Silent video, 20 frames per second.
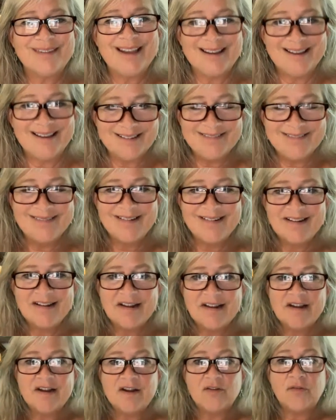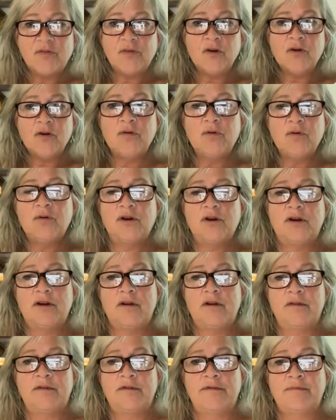Yeah. So
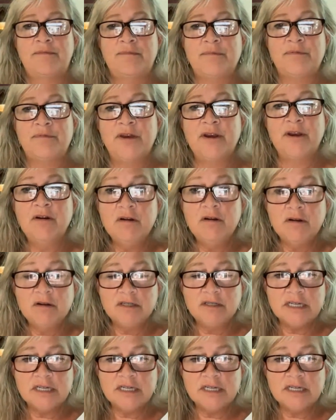their